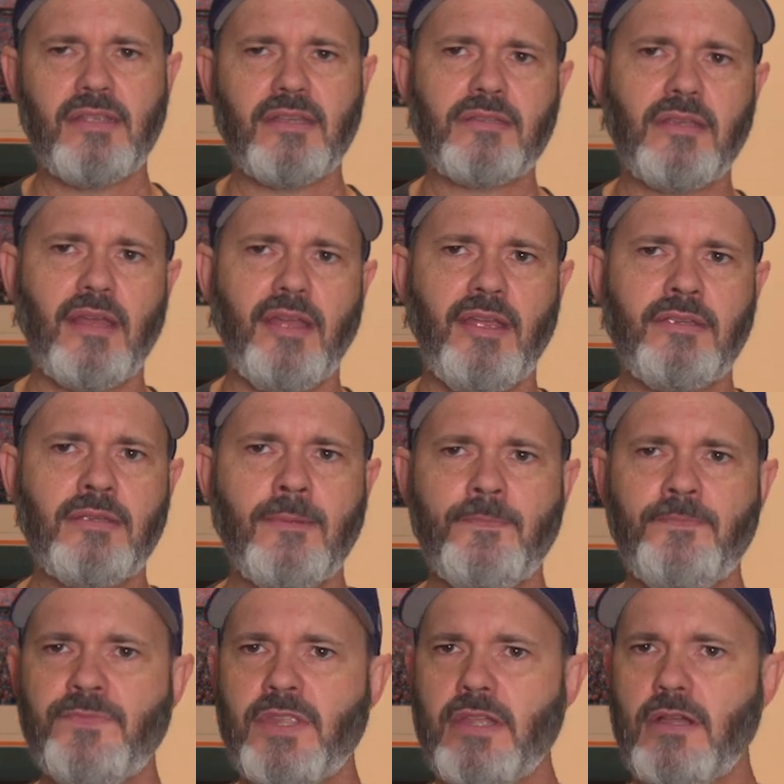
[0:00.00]
this size,
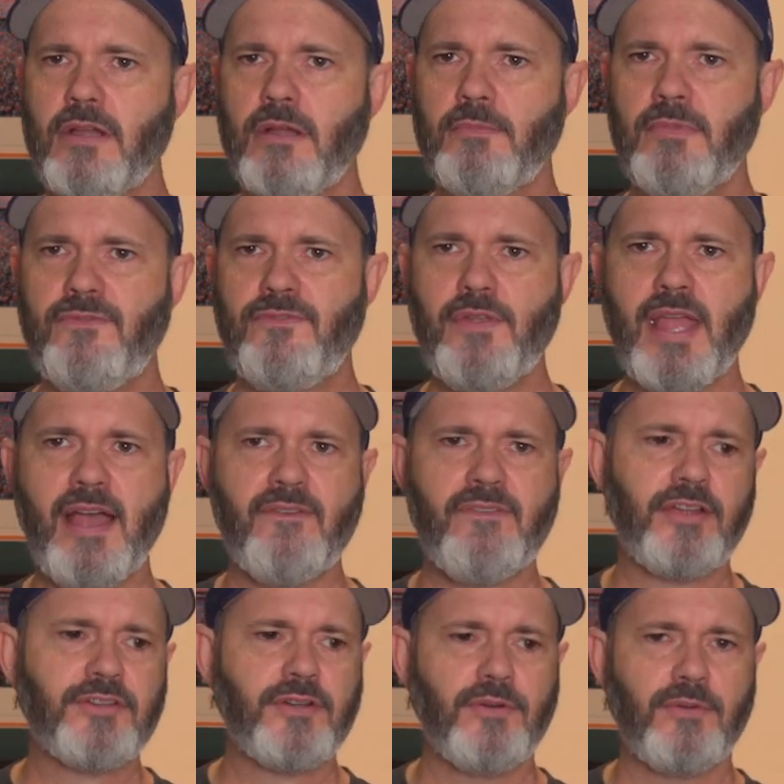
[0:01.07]
if you have
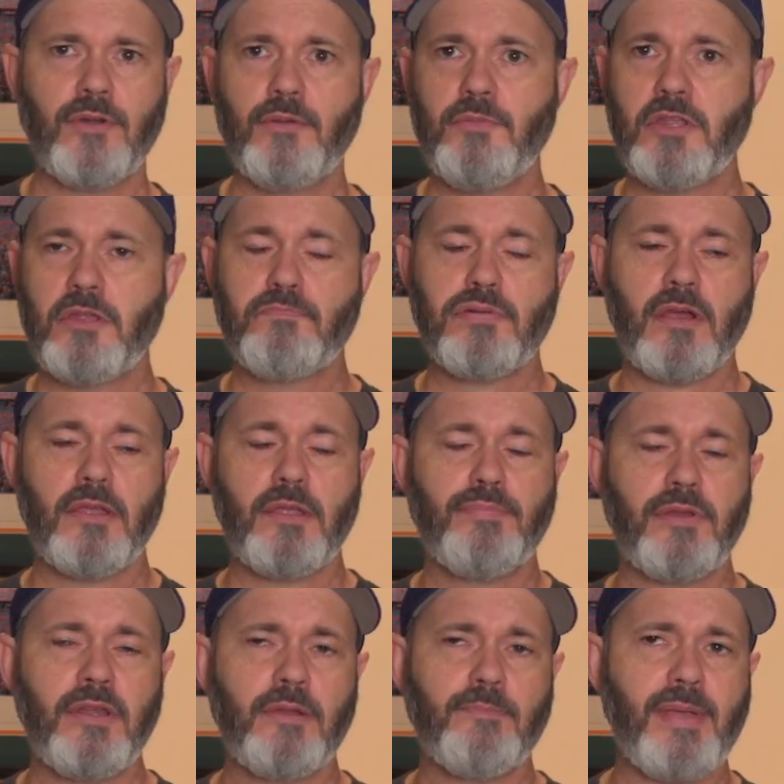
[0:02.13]
extra room, you could probably
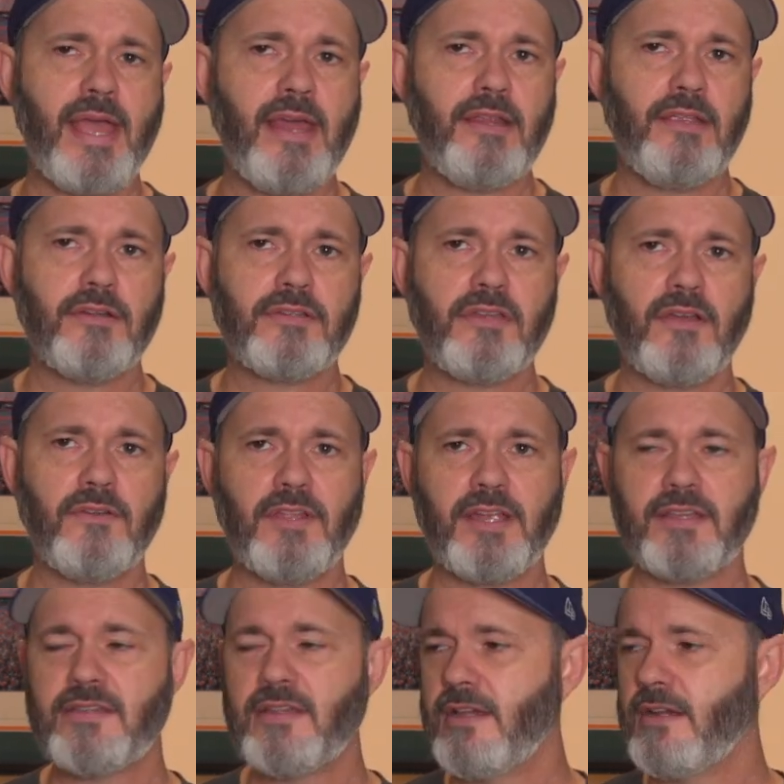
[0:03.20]
put in padding yourself. Like
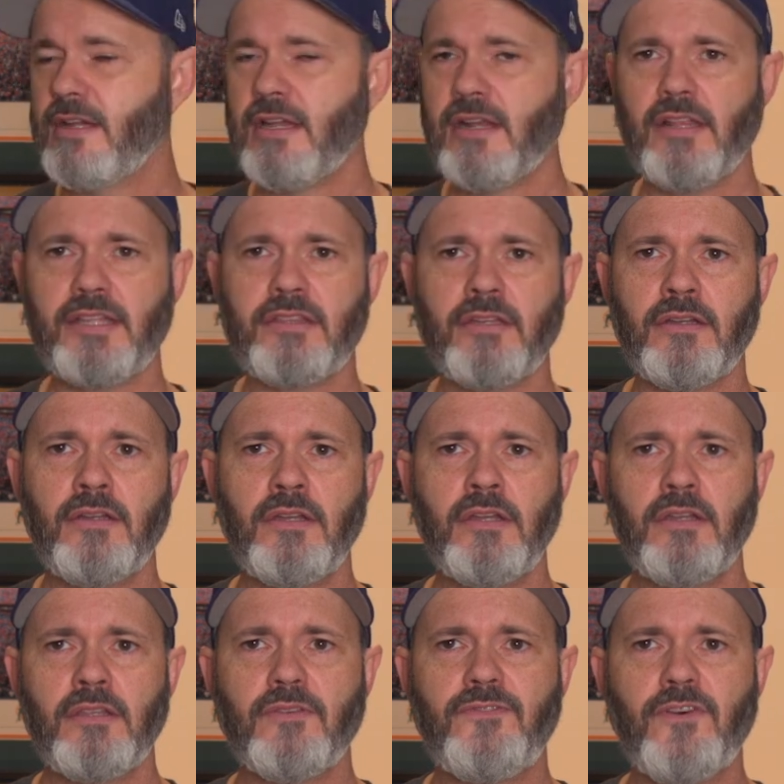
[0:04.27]
I said, kind of like
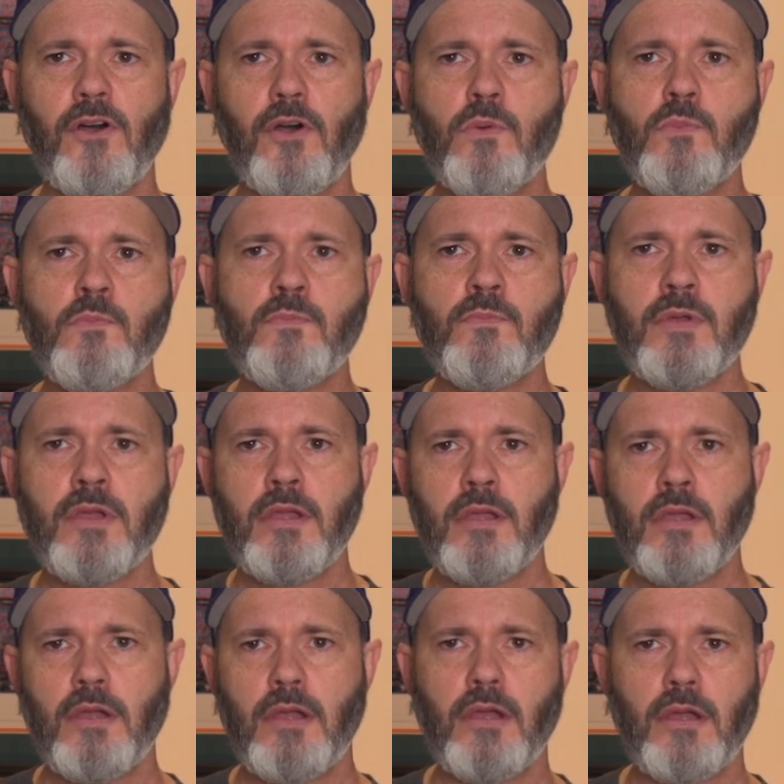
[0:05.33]
the foam
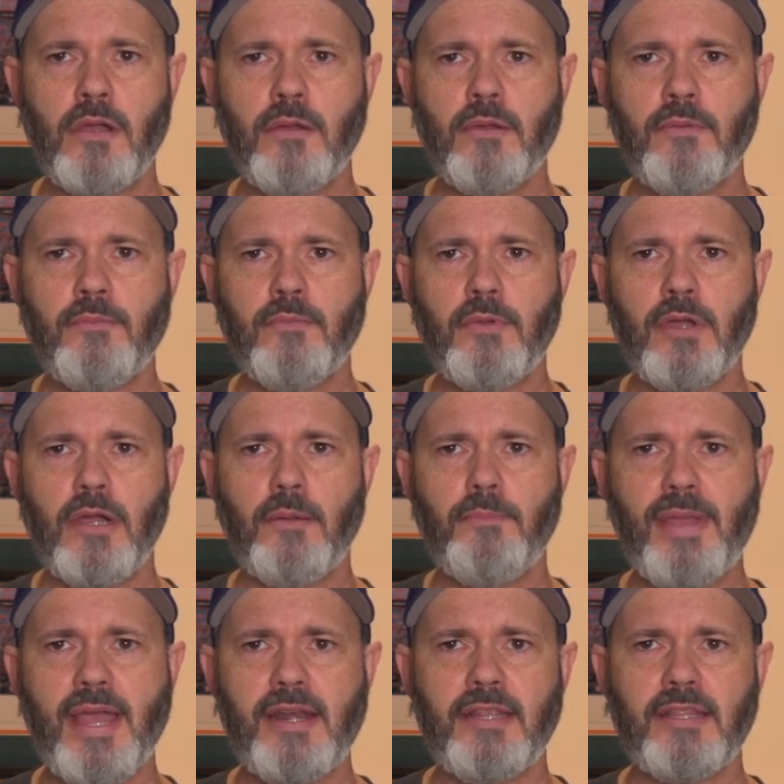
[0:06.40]

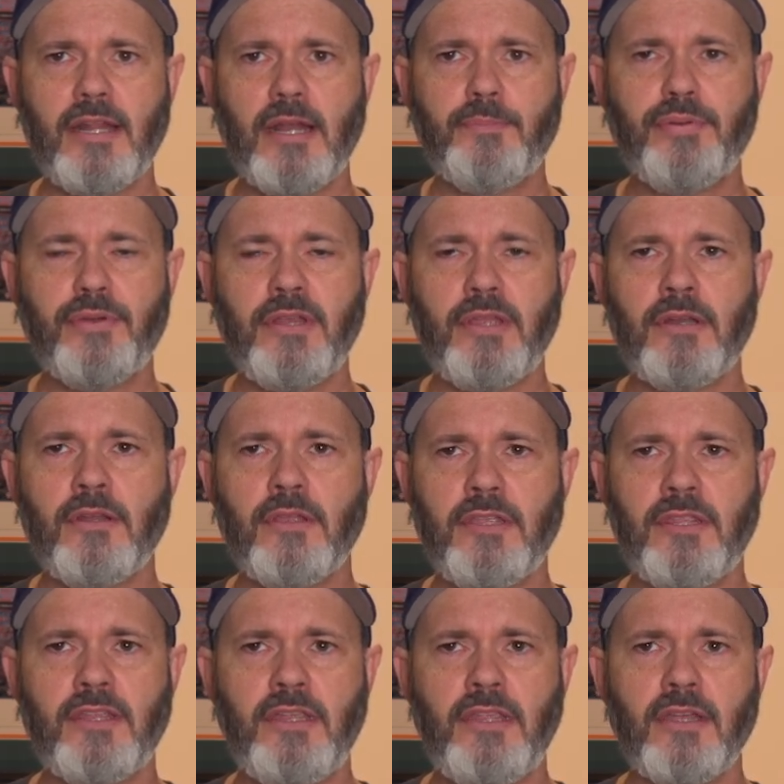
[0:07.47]
padding that I put
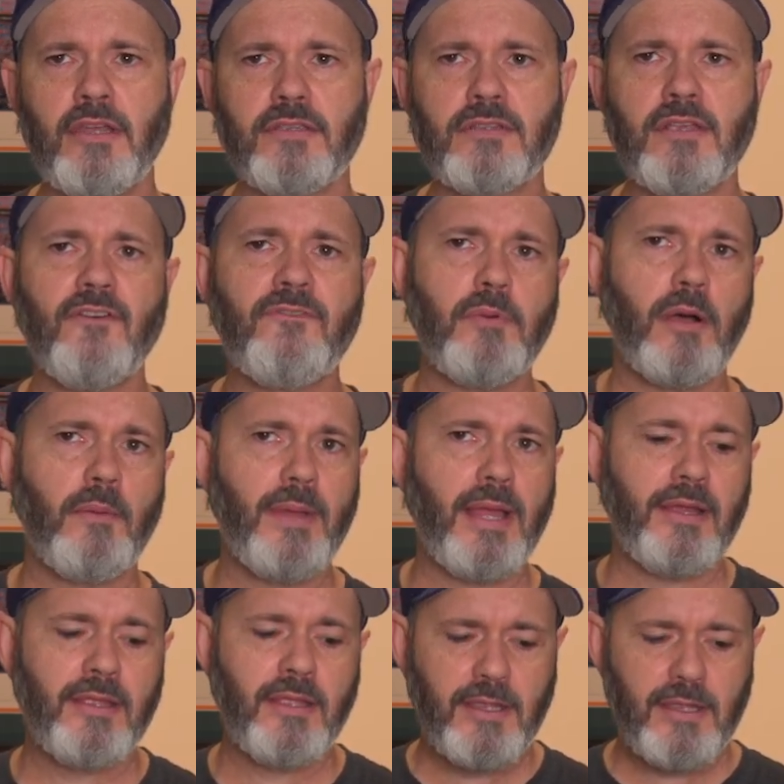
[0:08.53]
in the softball
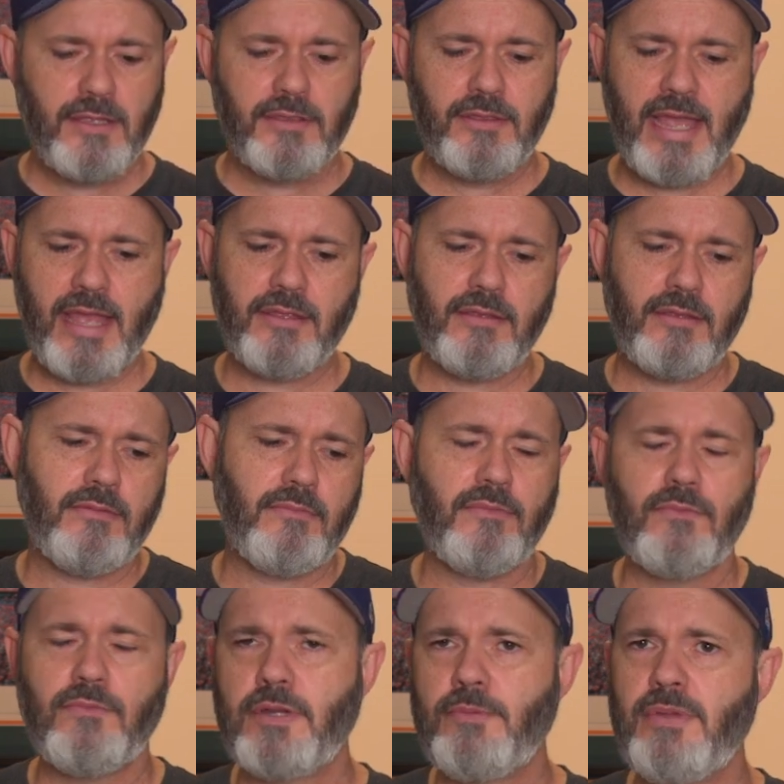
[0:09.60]
bag. That
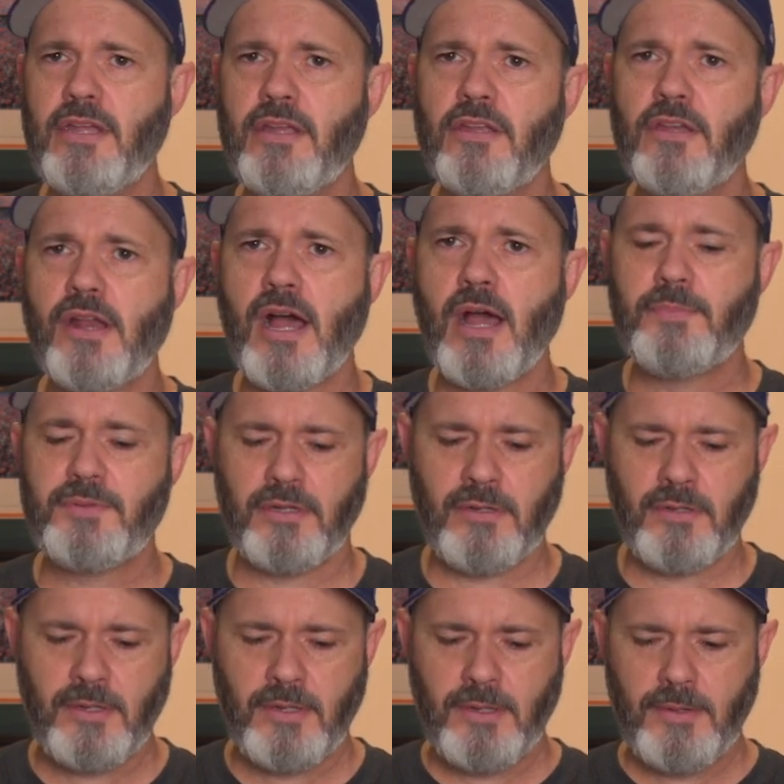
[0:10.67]
would be a good
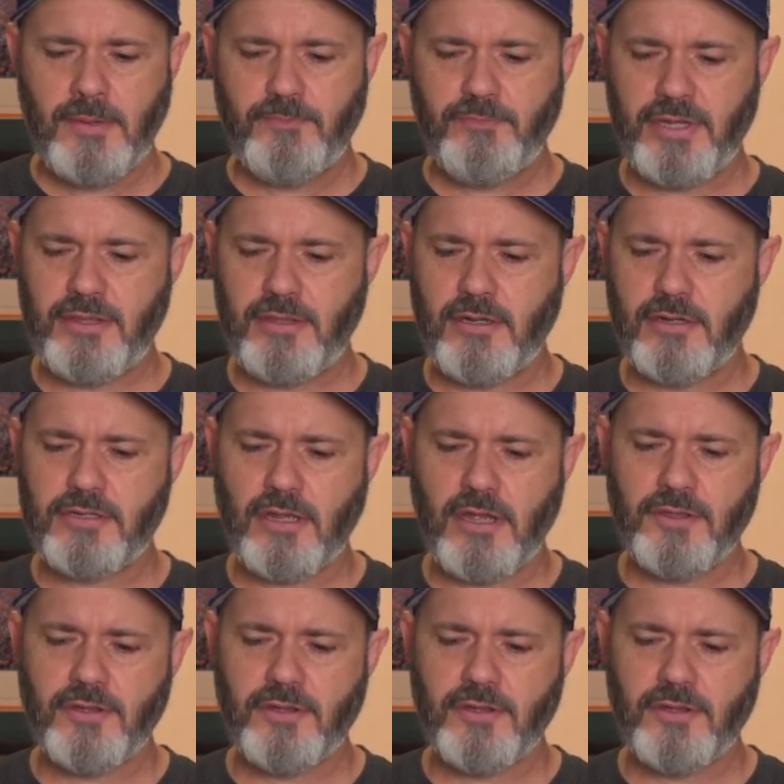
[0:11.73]
option. But there's